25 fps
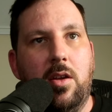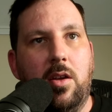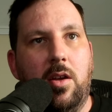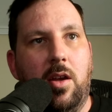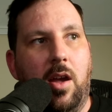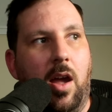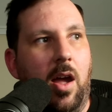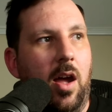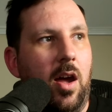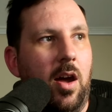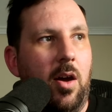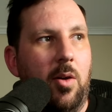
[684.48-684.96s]

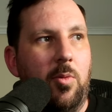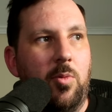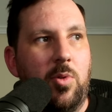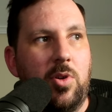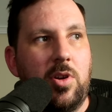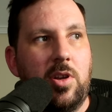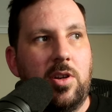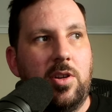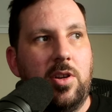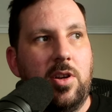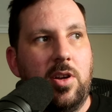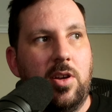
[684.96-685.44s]
We're
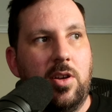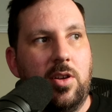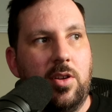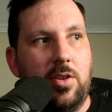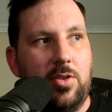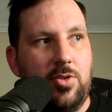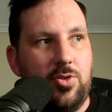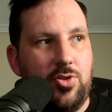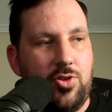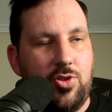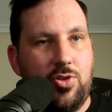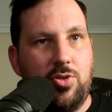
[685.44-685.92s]
going to
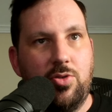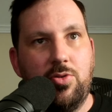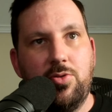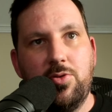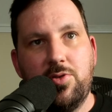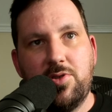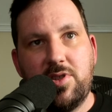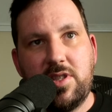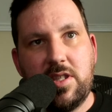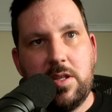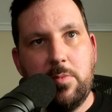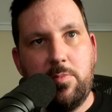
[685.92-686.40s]

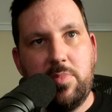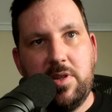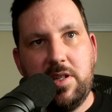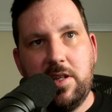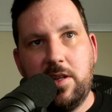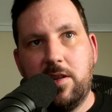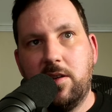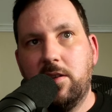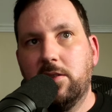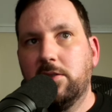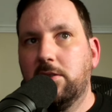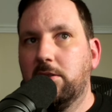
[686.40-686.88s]
choose the
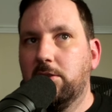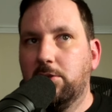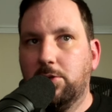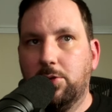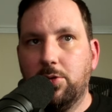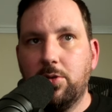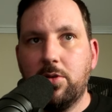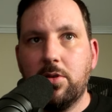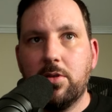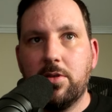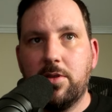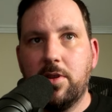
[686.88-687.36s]
particular
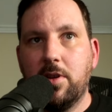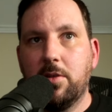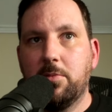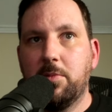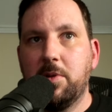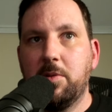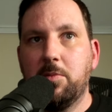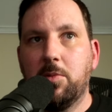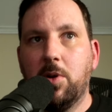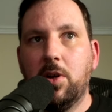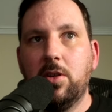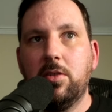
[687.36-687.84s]
look that we
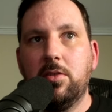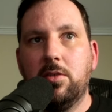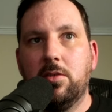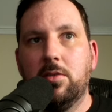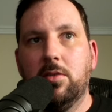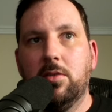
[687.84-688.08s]
want.